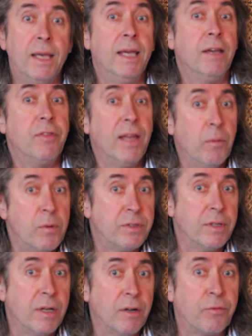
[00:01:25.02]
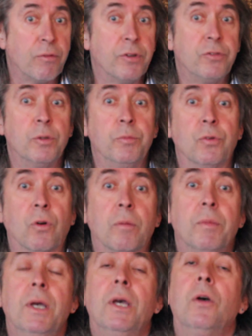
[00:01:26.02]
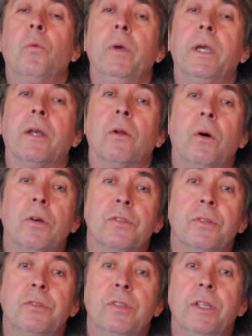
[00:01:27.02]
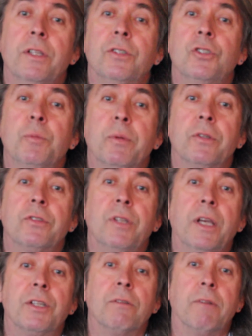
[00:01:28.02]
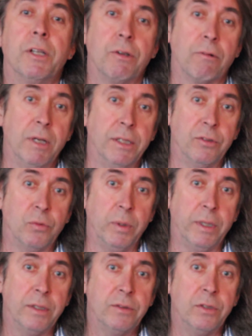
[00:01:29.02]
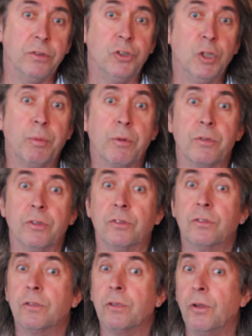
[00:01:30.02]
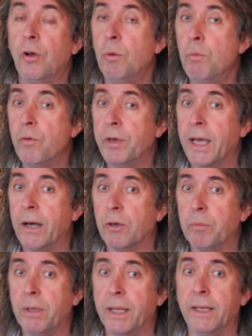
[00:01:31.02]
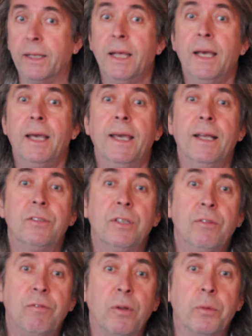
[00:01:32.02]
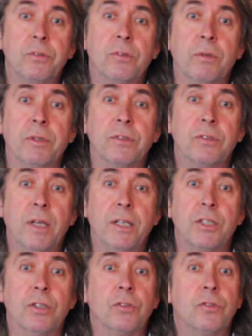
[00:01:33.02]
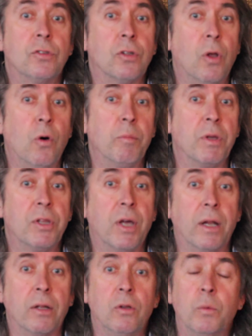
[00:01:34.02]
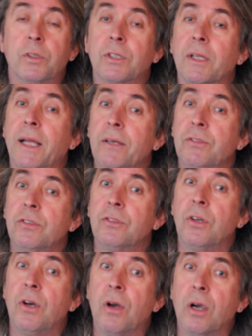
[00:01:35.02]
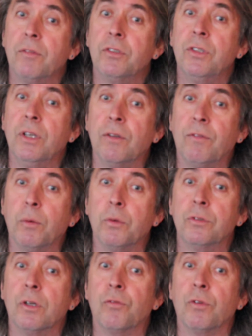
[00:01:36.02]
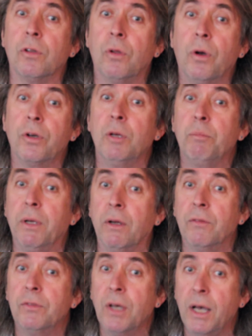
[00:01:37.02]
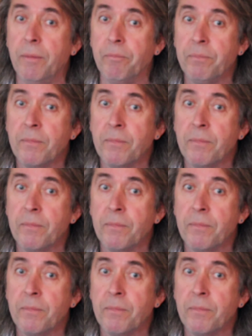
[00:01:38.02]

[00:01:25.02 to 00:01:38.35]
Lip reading: If that wasn't enough for us to absorb, we can also see the Jupiter station retrograde this week. Since Jupiter is a slow-moving outer planet, its influence during the station is slow and methodical, which allows us to harvest influence over a longer period of time.